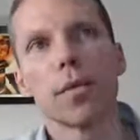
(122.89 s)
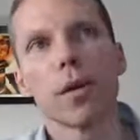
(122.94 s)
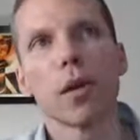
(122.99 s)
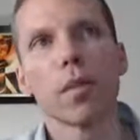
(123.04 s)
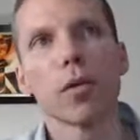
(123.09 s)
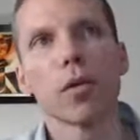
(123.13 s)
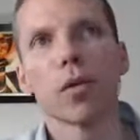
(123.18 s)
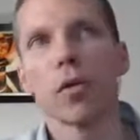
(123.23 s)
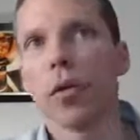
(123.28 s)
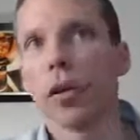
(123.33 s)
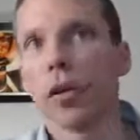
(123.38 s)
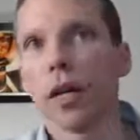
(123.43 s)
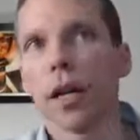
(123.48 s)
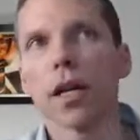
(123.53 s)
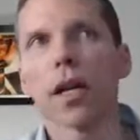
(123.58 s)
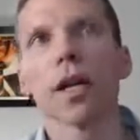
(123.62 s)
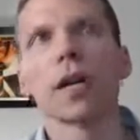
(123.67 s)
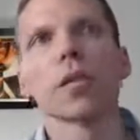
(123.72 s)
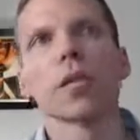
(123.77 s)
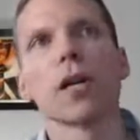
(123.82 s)
people who are
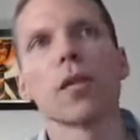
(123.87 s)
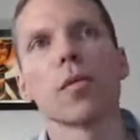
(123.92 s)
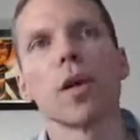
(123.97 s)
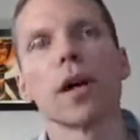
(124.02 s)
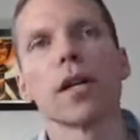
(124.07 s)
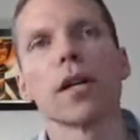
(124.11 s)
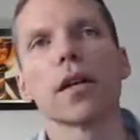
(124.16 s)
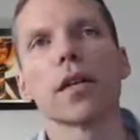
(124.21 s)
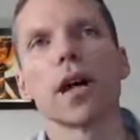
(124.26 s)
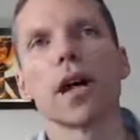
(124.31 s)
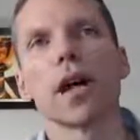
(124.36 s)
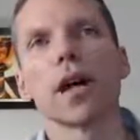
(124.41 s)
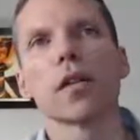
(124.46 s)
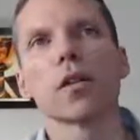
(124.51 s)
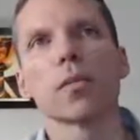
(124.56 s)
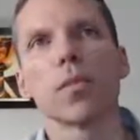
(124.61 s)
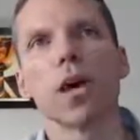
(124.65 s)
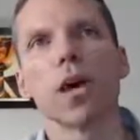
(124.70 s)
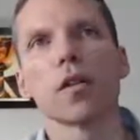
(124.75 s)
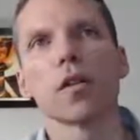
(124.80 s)
not anti-white at the
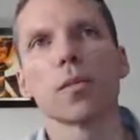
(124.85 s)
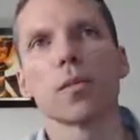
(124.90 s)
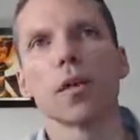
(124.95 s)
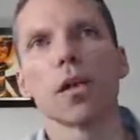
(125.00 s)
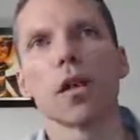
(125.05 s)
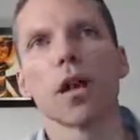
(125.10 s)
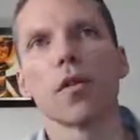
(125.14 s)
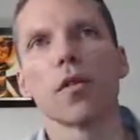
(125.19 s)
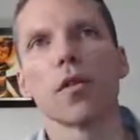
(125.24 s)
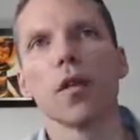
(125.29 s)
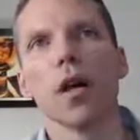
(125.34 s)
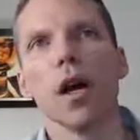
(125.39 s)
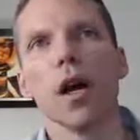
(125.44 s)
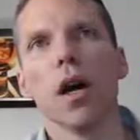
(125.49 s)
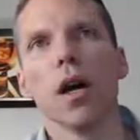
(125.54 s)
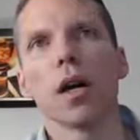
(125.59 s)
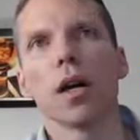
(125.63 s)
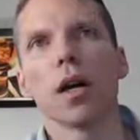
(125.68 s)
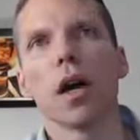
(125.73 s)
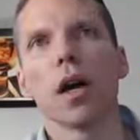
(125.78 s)
highest possible level
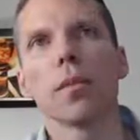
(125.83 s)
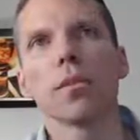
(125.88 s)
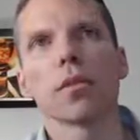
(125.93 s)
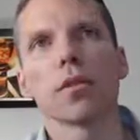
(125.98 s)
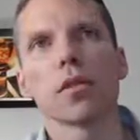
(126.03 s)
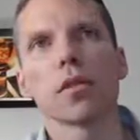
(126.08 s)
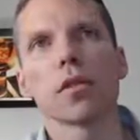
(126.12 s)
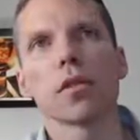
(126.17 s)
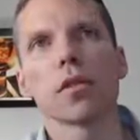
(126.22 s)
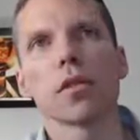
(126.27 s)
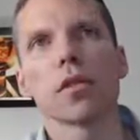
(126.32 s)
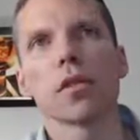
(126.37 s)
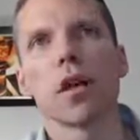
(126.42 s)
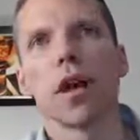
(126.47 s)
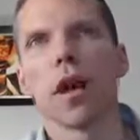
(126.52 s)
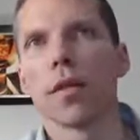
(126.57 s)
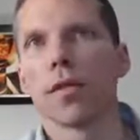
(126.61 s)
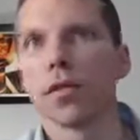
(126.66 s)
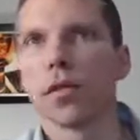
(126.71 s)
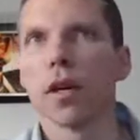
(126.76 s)
comes
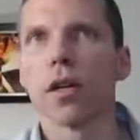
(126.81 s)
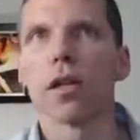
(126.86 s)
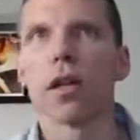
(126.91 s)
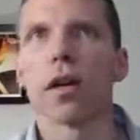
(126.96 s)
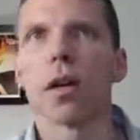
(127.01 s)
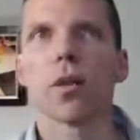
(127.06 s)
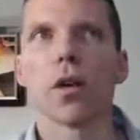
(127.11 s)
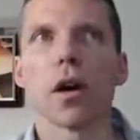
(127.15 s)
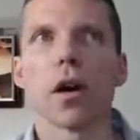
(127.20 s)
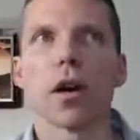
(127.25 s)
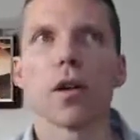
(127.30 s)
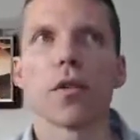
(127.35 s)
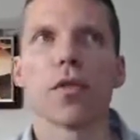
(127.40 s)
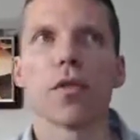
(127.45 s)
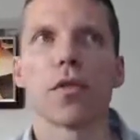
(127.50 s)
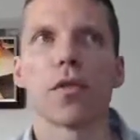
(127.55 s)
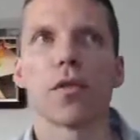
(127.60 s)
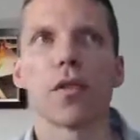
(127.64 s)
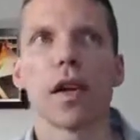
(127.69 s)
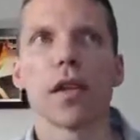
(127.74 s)
after a number of
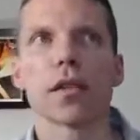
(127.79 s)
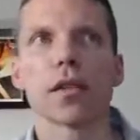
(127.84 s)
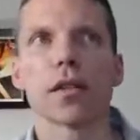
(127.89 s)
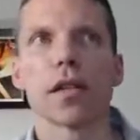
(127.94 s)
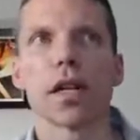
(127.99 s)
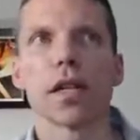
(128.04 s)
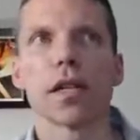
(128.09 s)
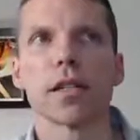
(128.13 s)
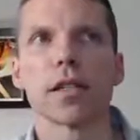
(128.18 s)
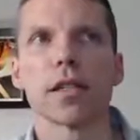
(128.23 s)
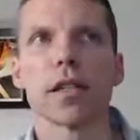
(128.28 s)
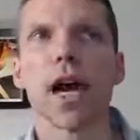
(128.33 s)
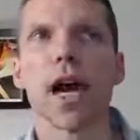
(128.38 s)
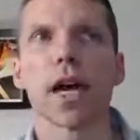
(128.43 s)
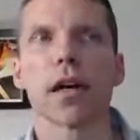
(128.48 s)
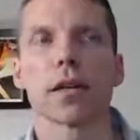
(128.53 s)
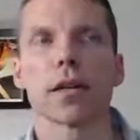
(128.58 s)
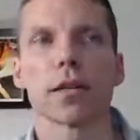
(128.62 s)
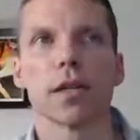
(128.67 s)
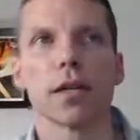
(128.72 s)
threats and
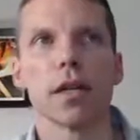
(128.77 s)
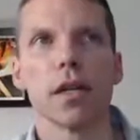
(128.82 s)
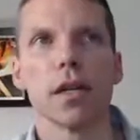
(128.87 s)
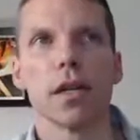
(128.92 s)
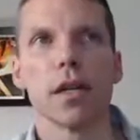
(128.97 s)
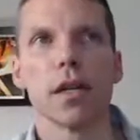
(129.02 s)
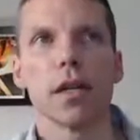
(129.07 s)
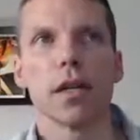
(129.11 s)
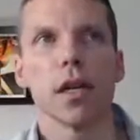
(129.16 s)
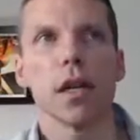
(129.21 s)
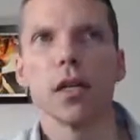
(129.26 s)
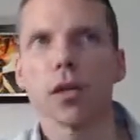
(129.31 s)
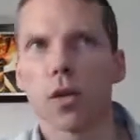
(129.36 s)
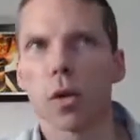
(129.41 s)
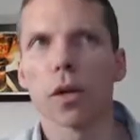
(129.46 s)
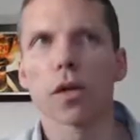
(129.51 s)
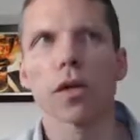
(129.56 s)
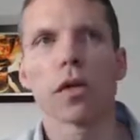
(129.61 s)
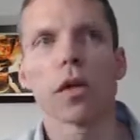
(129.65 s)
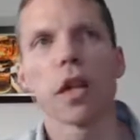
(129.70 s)
attacks in
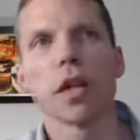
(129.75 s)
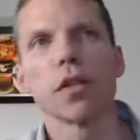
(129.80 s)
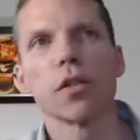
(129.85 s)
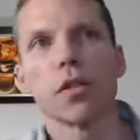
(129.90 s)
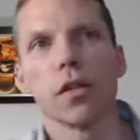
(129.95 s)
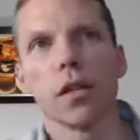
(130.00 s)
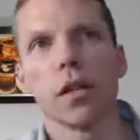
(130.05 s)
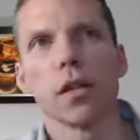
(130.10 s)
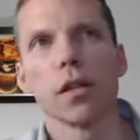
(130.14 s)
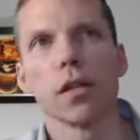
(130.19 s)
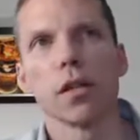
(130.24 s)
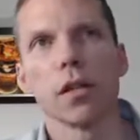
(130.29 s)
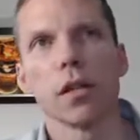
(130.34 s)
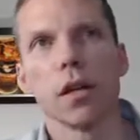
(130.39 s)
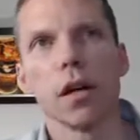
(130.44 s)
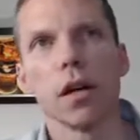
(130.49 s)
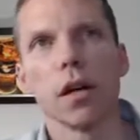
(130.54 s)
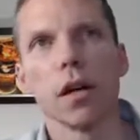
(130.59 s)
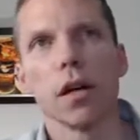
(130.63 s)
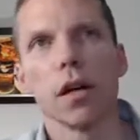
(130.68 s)

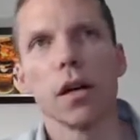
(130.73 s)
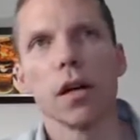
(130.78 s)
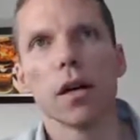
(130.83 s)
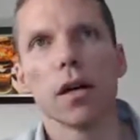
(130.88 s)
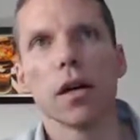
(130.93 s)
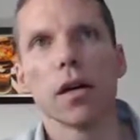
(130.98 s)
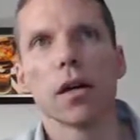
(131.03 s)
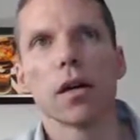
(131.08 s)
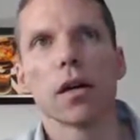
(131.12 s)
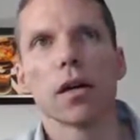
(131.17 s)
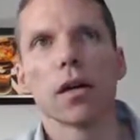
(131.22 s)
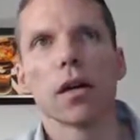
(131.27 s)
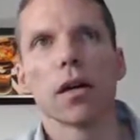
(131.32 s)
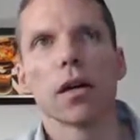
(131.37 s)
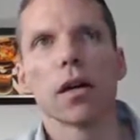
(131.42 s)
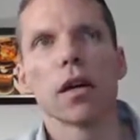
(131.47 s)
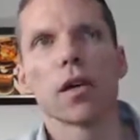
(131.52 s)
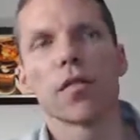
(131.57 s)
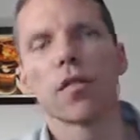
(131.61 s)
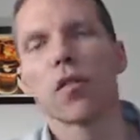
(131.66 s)
2019.
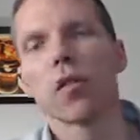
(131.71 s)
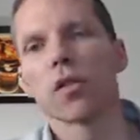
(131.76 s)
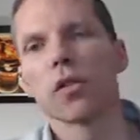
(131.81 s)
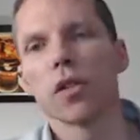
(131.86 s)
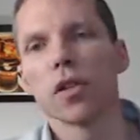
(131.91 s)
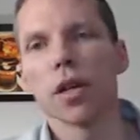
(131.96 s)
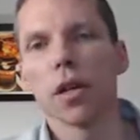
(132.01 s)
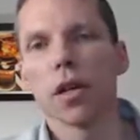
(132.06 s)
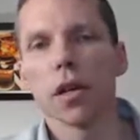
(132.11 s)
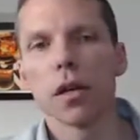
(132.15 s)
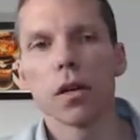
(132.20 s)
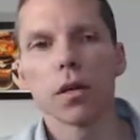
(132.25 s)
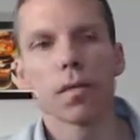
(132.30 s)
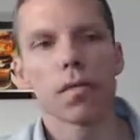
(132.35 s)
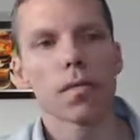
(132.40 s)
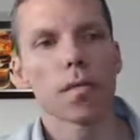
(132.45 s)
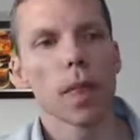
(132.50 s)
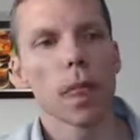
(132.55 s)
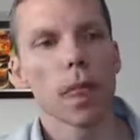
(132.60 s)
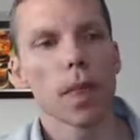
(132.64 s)
And of course, the
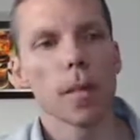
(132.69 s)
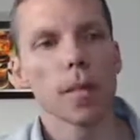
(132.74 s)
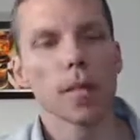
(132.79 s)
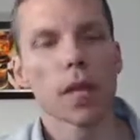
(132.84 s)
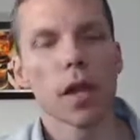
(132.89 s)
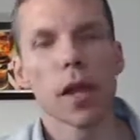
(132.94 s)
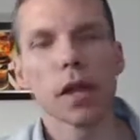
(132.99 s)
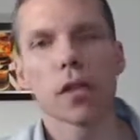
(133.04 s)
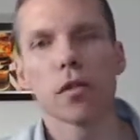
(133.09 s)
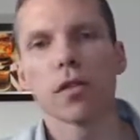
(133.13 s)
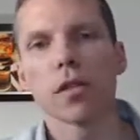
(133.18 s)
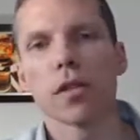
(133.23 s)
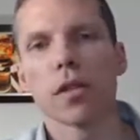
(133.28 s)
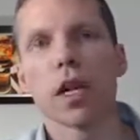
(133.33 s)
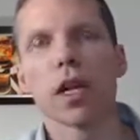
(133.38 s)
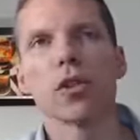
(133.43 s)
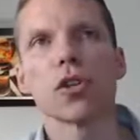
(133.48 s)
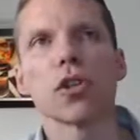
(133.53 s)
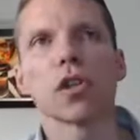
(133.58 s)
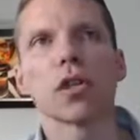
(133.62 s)

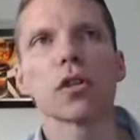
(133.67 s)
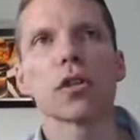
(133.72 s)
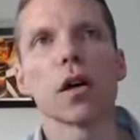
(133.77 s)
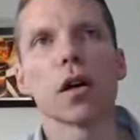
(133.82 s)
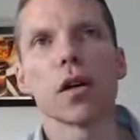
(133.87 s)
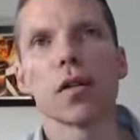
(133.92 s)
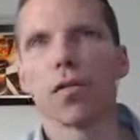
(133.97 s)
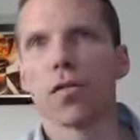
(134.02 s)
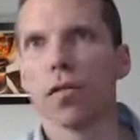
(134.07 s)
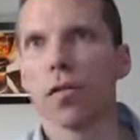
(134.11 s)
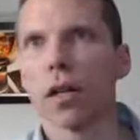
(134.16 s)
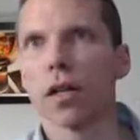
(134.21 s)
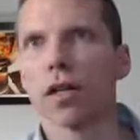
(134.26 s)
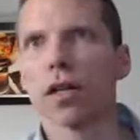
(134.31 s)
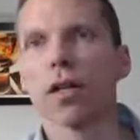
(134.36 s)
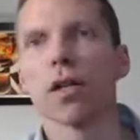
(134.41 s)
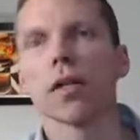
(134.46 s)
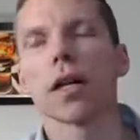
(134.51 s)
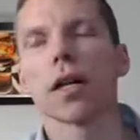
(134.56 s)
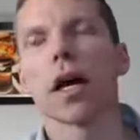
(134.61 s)
categorization of threats
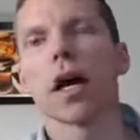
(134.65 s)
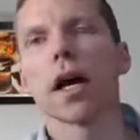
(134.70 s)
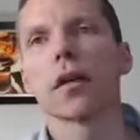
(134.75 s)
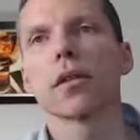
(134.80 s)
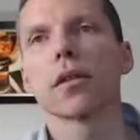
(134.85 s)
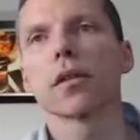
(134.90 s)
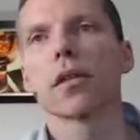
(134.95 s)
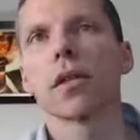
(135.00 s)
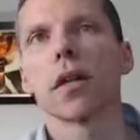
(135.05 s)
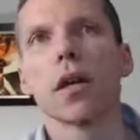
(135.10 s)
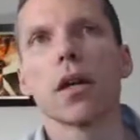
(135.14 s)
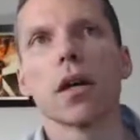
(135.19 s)
and attacks